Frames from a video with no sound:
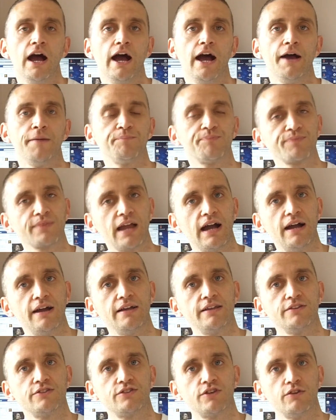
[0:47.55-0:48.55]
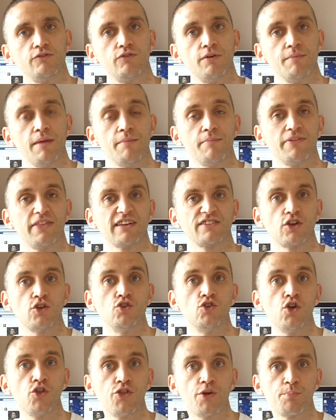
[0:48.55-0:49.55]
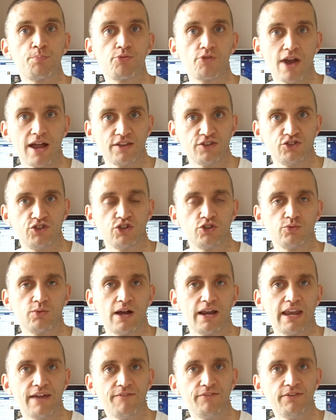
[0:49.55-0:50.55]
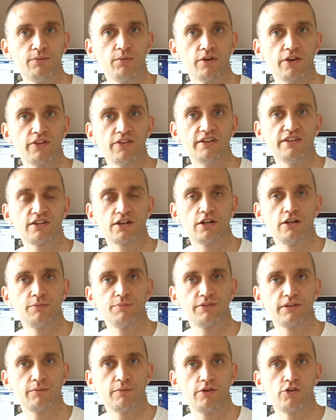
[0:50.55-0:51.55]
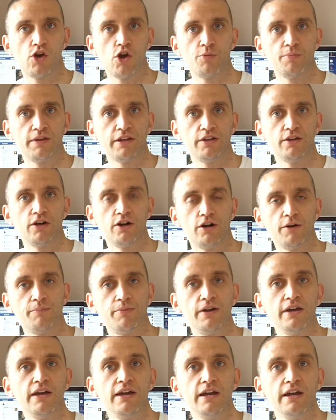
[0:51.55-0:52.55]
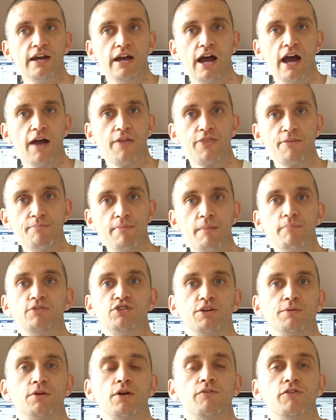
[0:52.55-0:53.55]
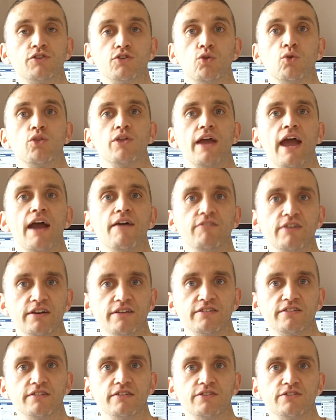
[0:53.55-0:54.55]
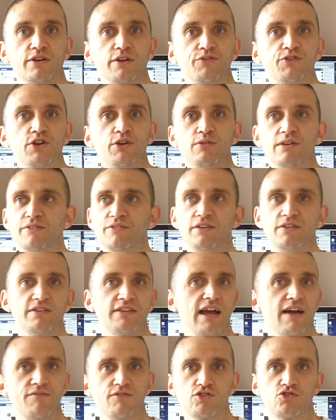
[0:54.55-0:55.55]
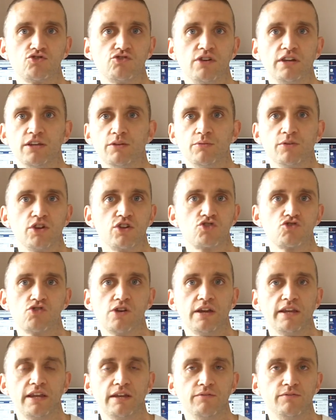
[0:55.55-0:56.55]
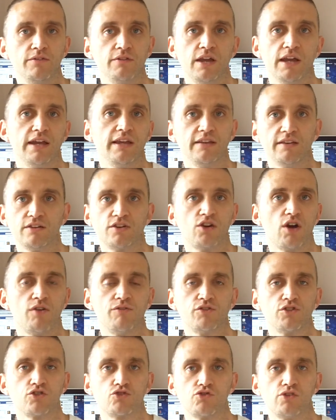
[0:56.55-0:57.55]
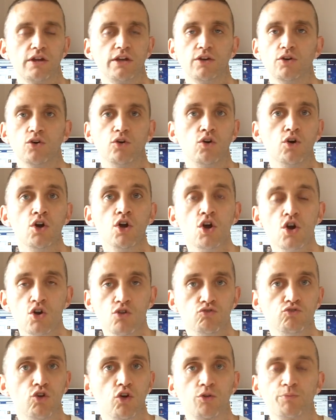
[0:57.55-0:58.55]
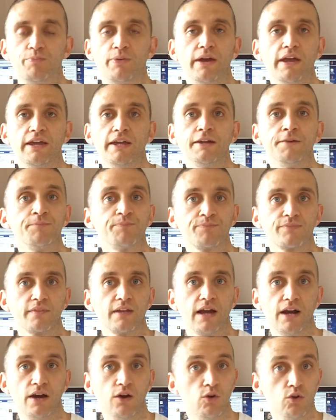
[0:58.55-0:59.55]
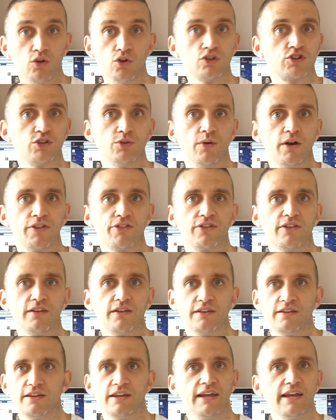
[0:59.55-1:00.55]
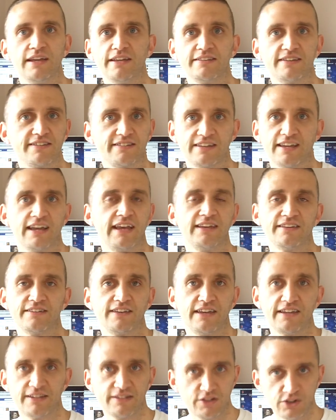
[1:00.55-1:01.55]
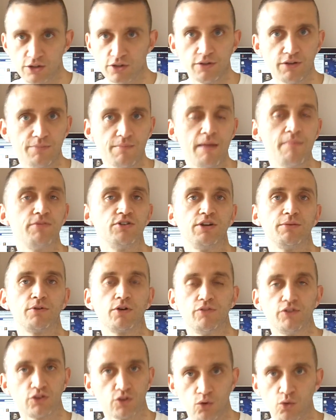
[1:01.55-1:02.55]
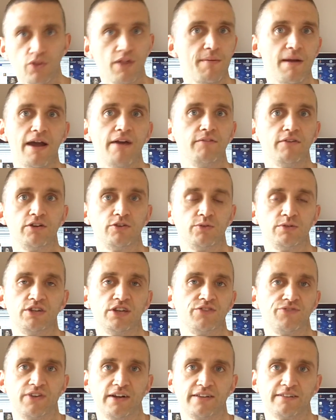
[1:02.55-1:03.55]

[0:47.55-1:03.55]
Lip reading: And remember, that's another branch as well. Every one of these clubs that we're opening up, the membership covers all the areas. So if you live in Daventry and you want to train in Coventry or Rugby or Lutterworth, your membership covers all their areas, which is